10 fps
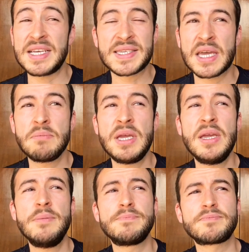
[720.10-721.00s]
can
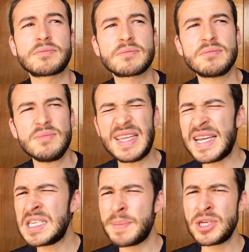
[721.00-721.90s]
be,
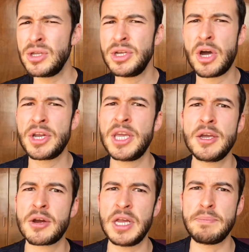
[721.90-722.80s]
especially not
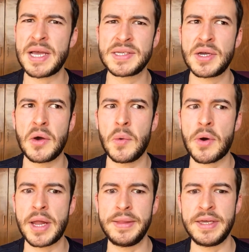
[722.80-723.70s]
here in Mexico where
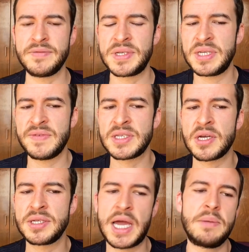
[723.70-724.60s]
I live. Stephen
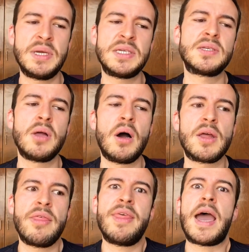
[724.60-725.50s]
Sondheim is
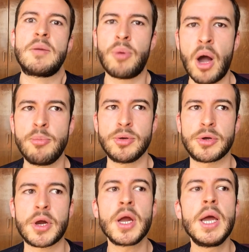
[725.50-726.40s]
not that
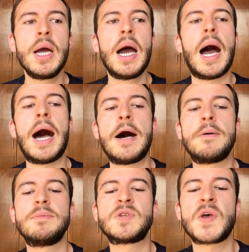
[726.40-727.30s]
popular.
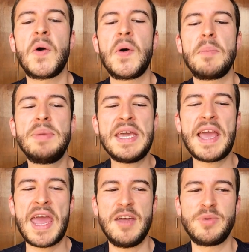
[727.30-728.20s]
So being
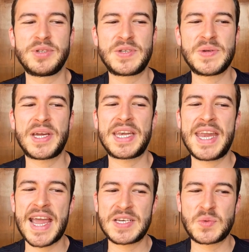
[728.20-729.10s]
able to
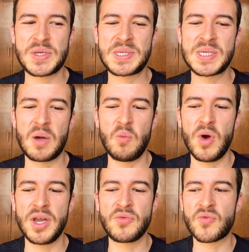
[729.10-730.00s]
connect with
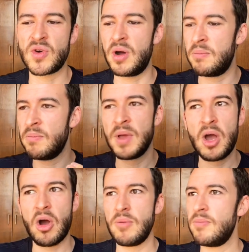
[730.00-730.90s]
someone from,
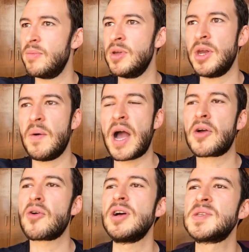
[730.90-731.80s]
you know,
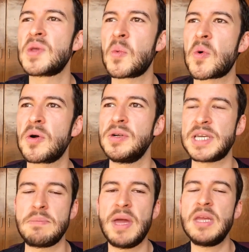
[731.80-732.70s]
across the world
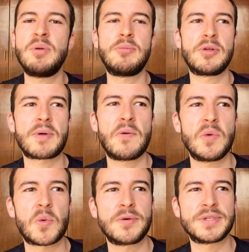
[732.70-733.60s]
and many people around the
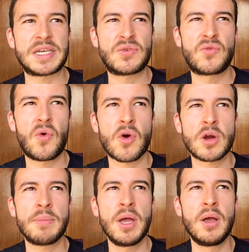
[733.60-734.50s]
world and form